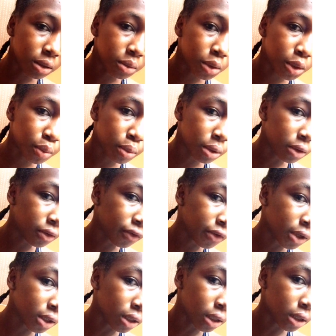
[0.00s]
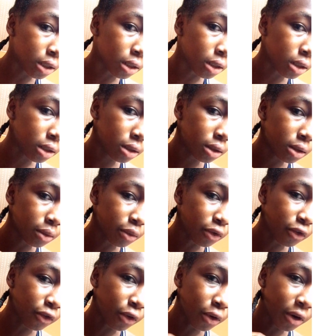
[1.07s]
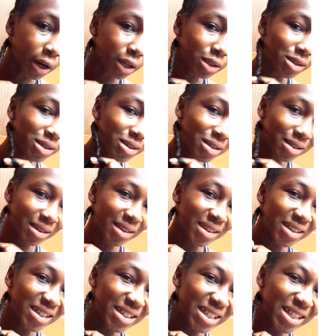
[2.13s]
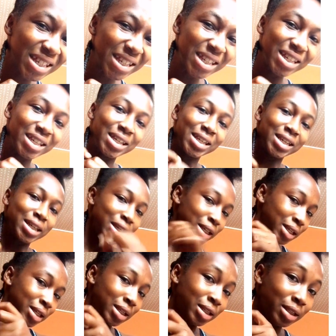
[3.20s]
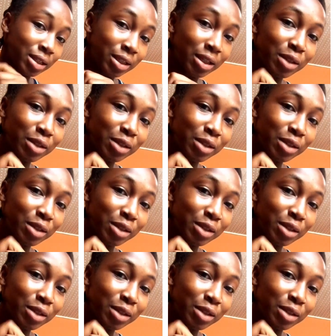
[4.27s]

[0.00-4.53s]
you doing it the second time, you realize that, oh, then. So yes,